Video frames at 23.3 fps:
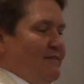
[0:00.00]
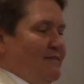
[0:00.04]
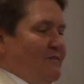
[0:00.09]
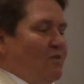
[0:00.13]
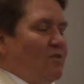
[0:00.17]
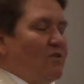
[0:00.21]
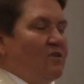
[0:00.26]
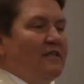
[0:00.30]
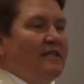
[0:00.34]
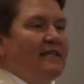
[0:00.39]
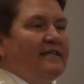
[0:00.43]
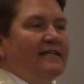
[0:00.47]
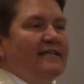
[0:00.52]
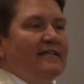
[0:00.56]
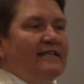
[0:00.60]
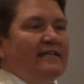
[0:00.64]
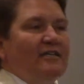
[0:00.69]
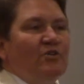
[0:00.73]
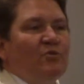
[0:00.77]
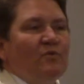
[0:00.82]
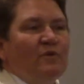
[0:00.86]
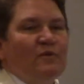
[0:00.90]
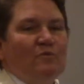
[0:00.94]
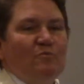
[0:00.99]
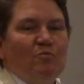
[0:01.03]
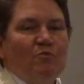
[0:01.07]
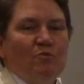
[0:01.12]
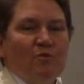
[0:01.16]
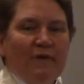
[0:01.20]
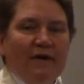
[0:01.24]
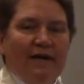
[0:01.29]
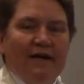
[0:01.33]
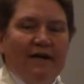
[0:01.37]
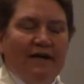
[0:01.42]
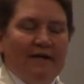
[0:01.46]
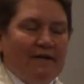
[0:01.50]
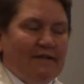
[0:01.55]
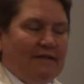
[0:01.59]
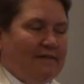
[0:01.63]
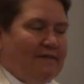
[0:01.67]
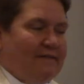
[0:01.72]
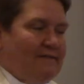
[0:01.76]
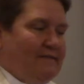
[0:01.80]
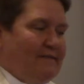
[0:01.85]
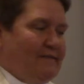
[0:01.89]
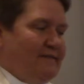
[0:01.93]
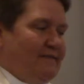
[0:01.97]
or leading you in
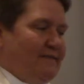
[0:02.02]
prayer,